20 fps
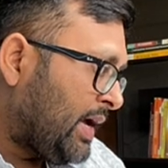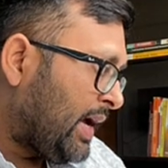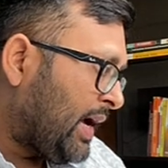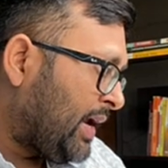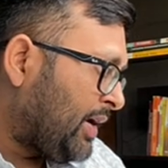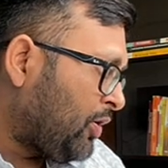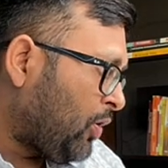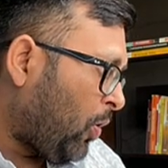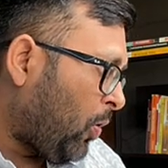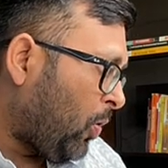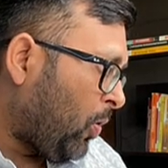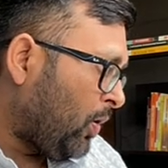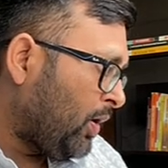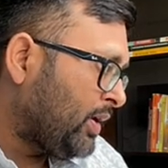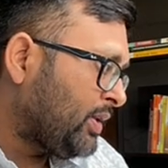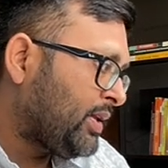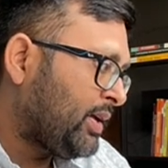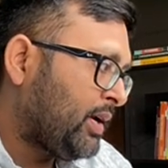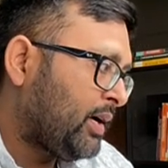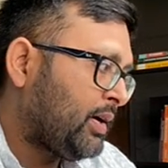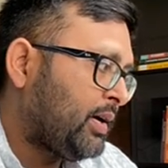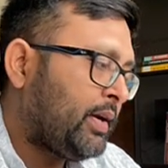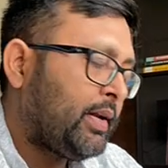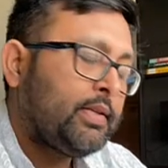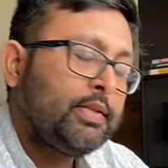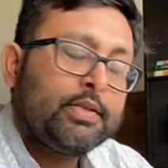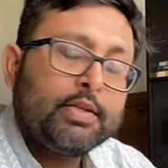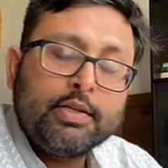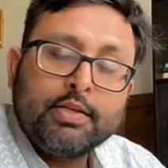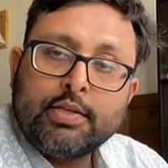And all other
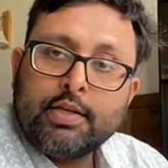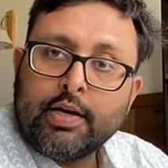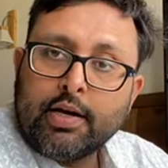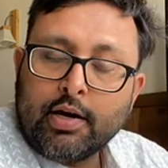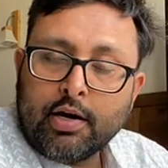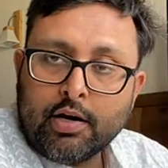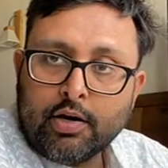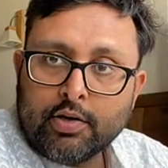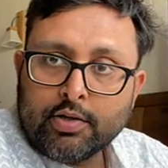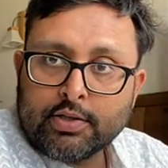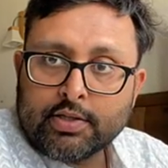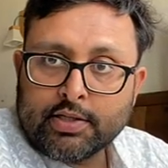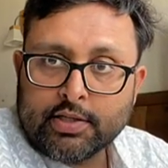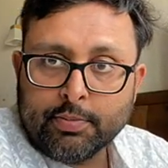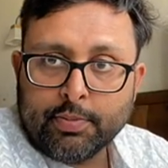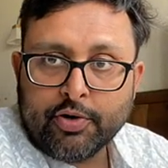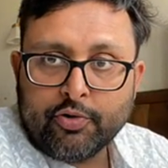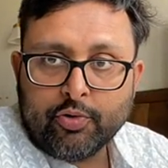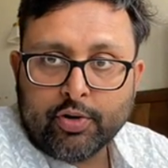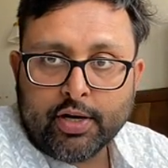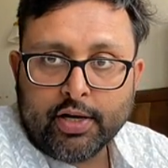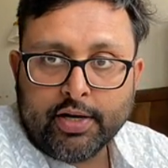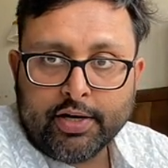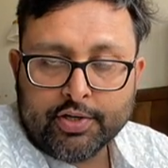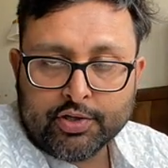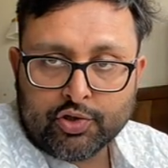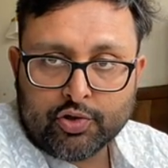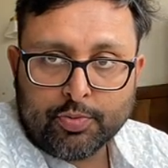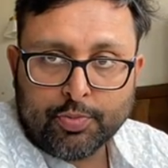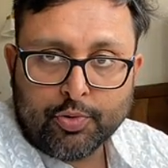occurrences, they are symmetrically
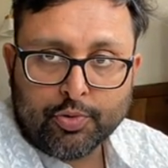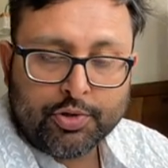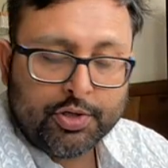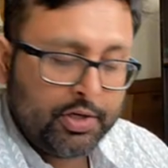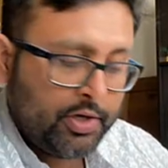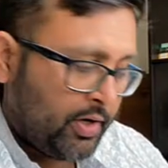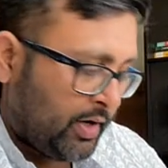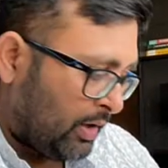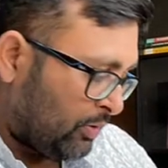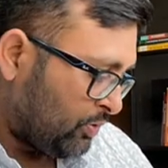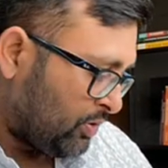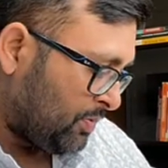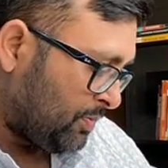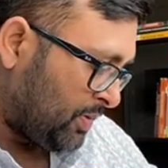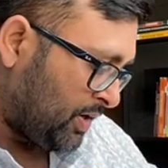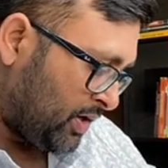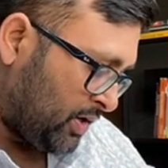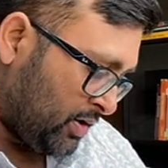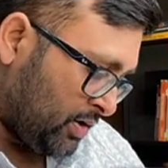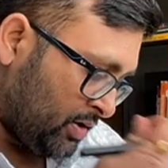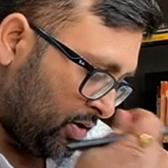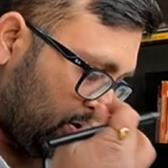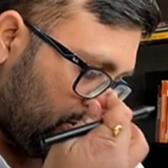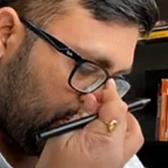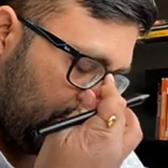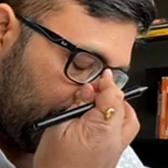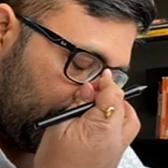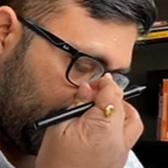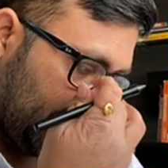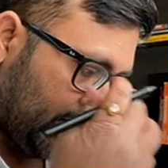distributed around the mean,
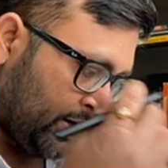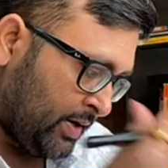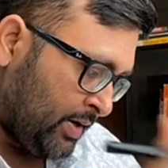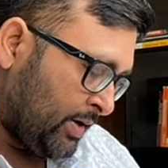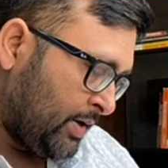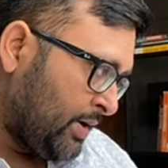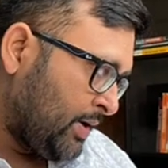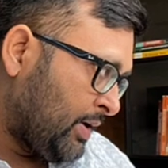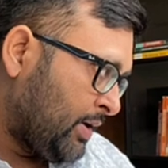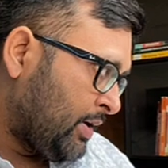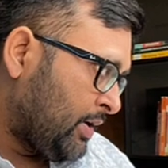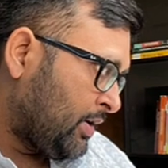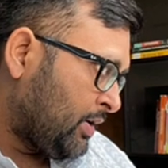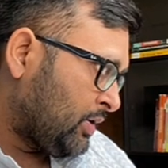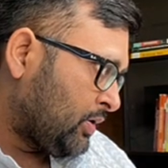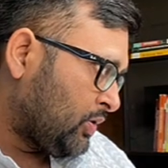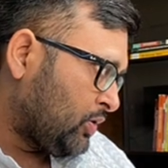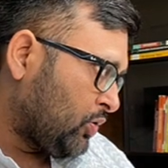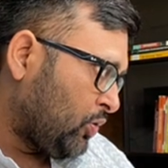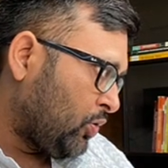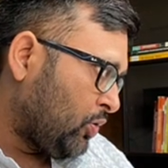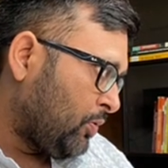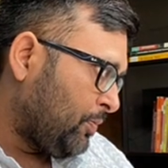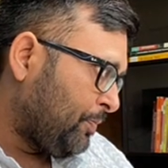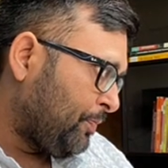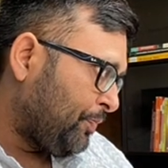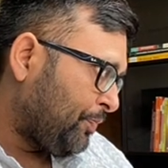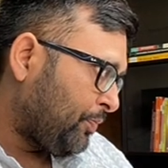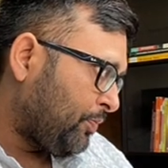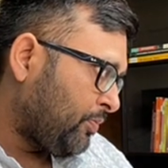right?
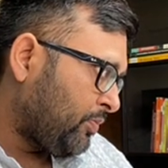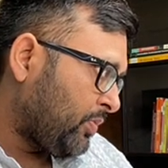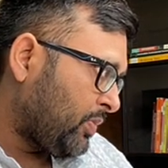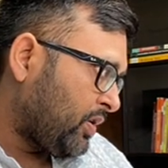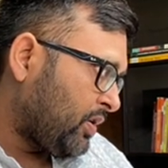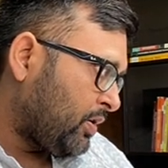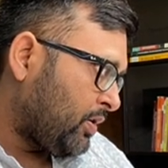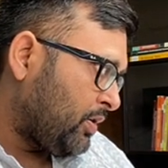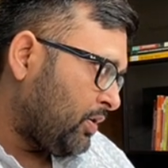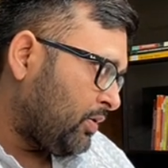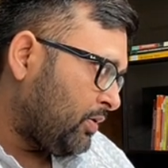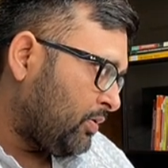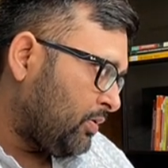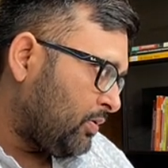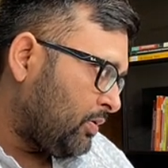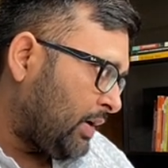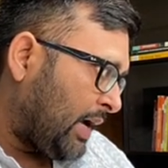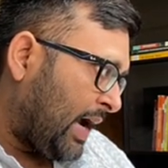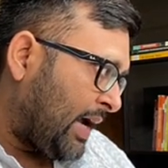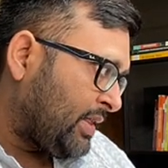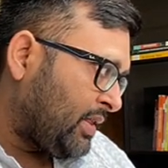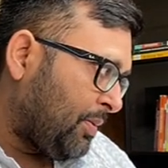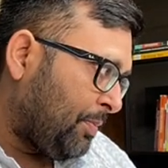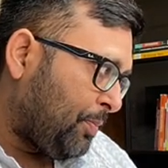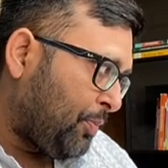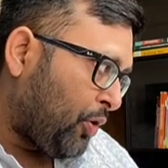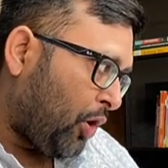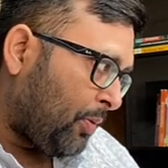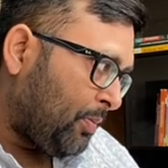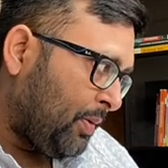So, and the
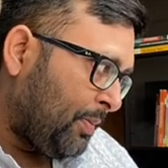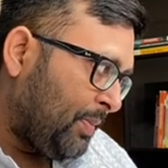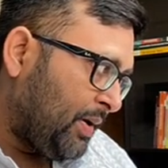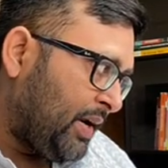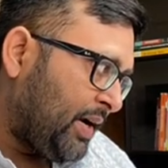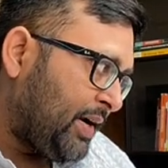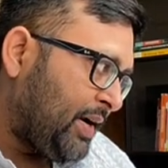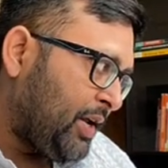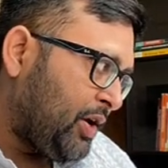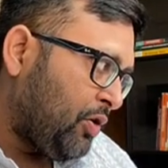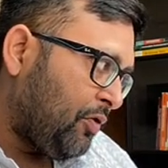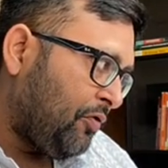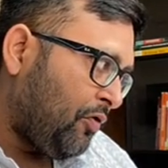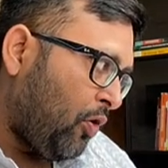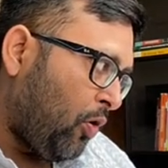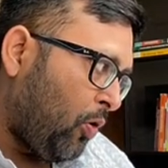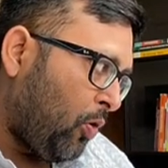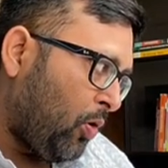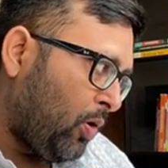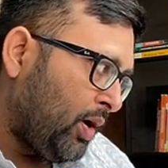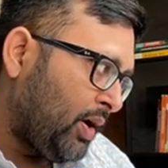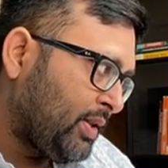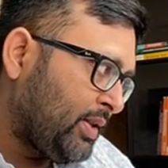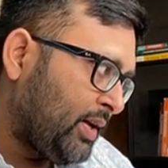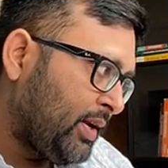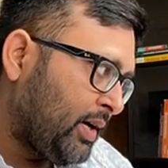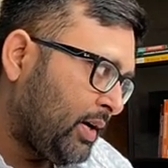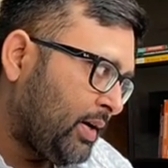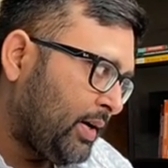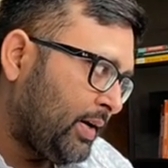probability of all
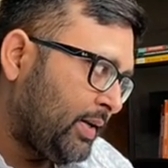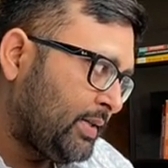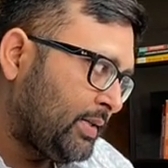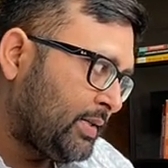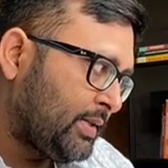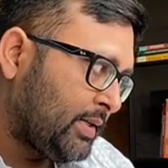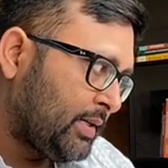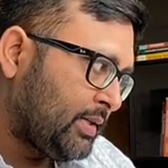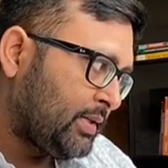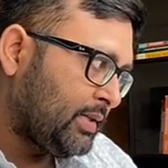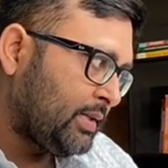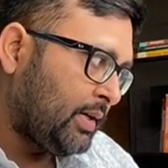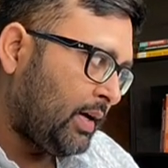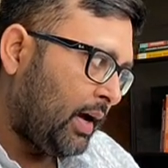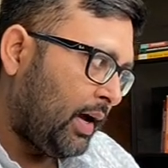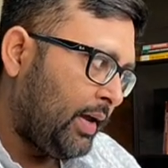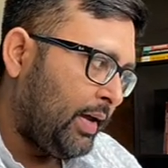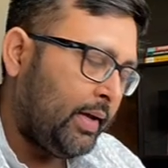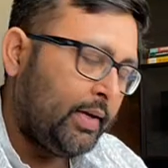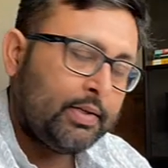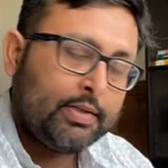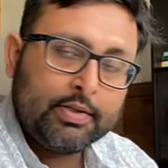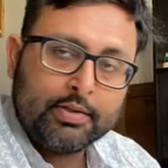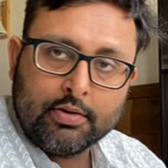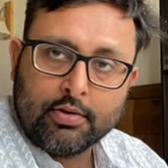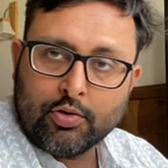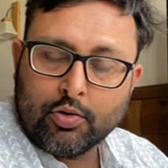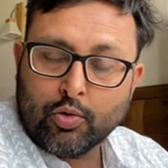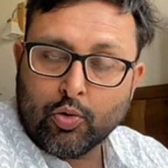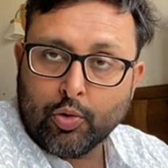other occurrences is
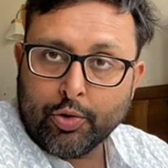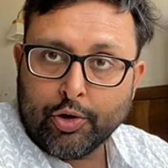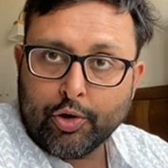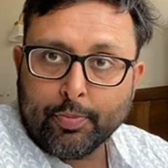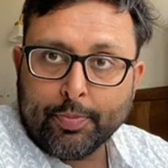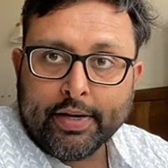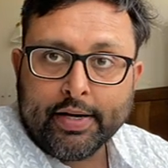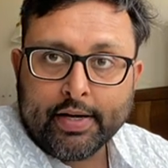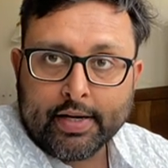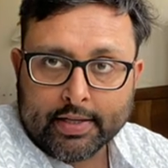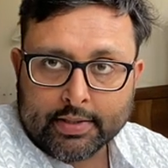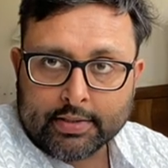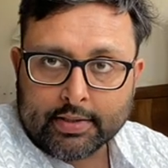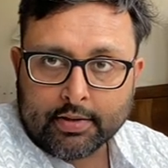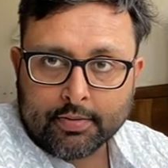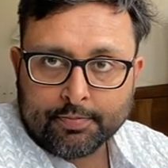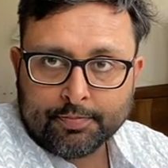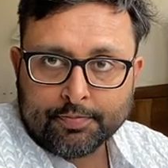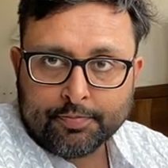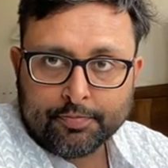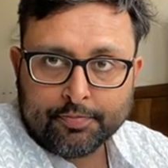going to be lesser.